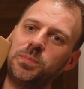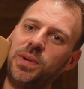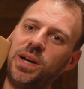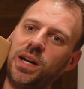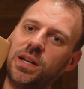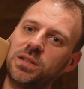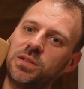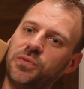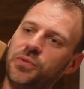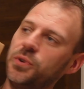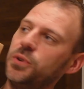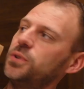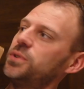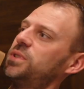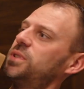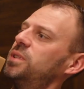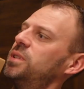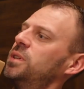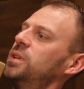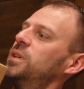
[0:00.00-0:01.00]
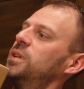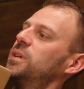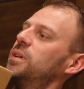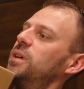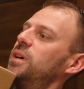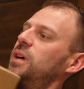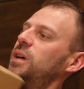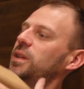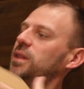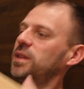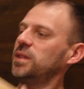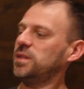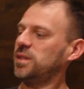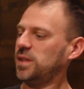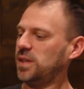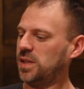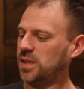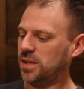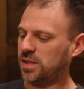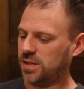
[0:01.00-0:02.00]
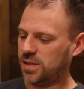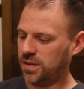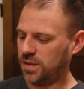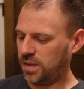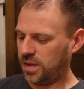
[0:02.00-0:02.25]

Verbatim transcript: box first. This is